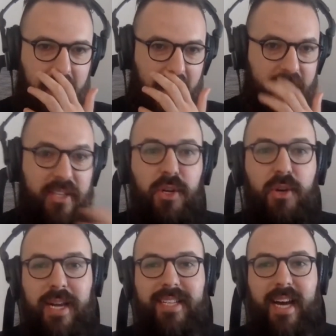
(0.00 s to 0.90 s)
And this is a
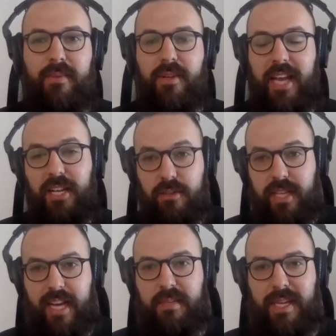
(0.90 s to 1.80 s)
great time to, in your
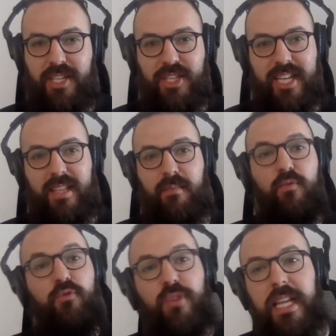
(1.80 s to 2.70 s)
text message, get
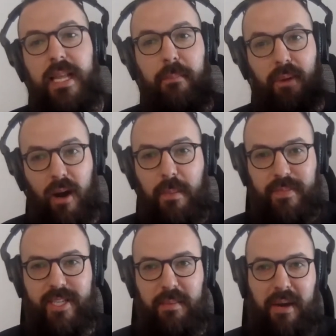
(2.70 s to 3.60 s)
them really
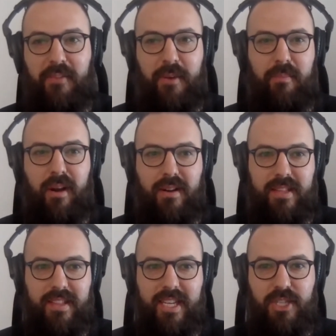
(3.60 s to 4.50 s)
pumped about the product
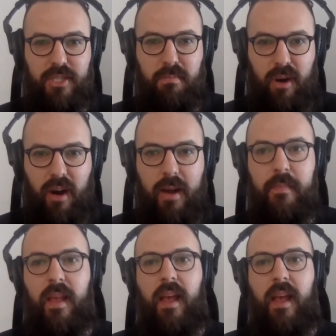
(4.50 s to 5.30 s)
that they just bought.